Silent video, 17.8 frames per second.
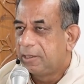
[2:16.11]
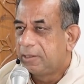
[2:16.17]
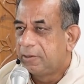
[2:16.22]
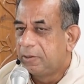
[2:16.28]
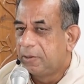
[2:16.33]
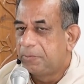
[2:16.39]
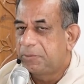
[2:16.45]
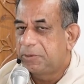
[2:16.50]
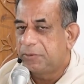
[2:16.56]

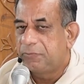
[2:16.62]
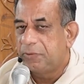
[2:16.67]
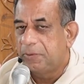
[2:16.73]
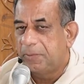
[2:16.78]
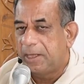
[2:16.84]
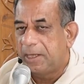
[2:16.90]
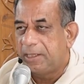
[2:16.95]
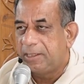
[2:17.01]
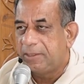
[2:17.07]
Groups of
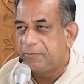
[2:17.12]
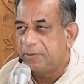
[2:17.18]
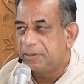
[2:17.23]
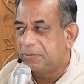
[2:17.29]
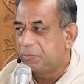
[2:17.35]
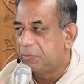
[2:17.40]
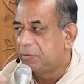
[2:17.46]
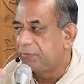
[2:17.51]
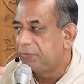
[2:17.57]
humanity were
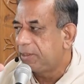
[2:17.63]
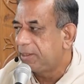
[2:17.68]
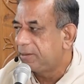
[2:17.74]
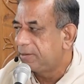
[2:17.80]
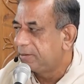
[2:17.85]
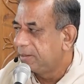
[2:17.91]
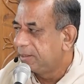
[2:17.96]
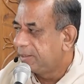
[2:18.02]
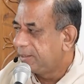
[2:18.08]

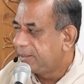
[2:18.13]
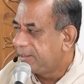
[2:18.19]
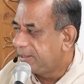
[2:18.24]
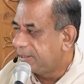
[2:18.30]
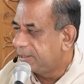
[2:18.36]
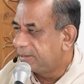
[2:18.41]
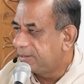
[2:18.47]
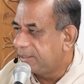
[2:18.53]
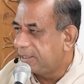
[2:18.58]
moving
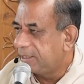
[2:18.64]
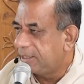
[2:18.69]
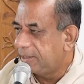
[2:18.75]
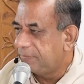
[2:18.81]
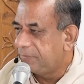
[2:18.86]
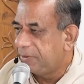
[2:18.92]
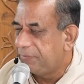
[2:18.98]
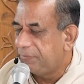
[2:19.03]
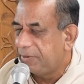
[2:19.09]
here, there, and
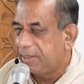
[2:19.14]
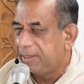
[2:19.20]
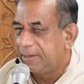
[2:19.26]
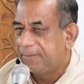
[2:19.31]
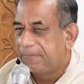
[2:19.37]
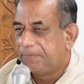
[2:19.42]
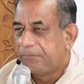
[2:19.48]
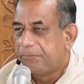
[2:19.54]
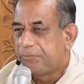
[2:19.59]
everywhere.